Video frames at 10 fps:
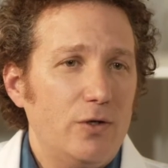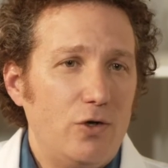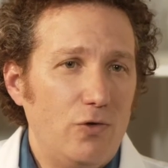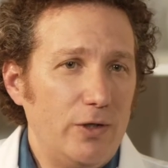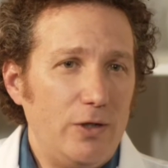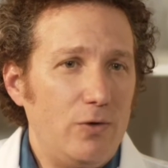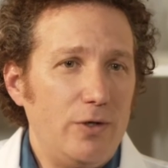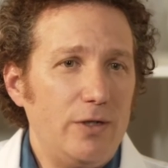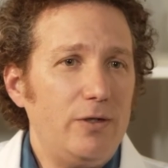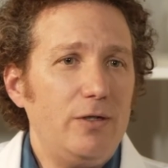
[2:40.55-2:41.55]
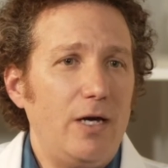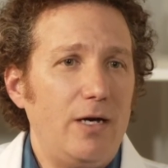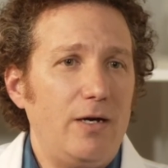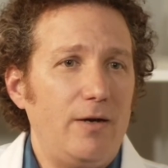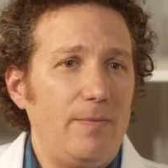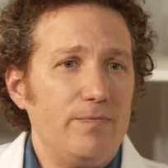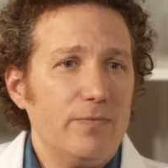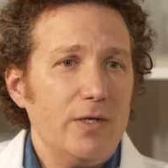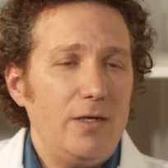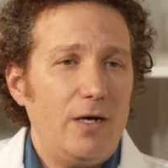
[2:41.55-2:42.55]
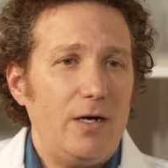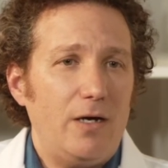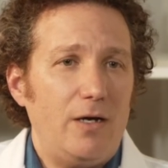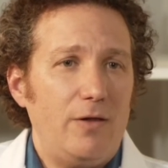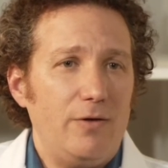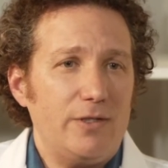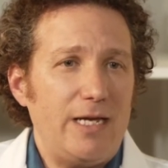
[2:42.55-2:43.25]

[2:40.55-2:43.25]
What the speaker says: krill oil. There's